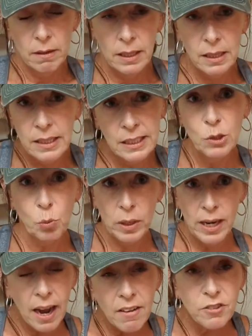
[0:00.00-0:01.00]
at least
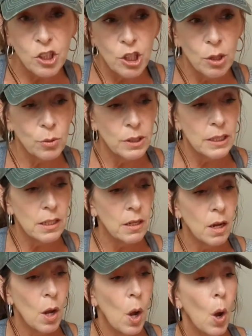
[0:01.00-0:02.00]
what I've chosen.
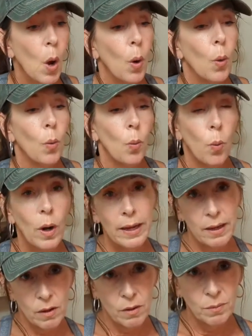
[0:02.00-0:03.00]

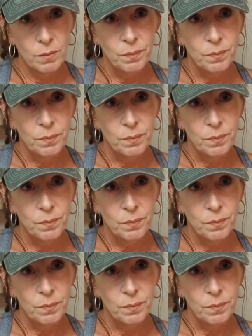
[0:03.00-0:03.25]
Well,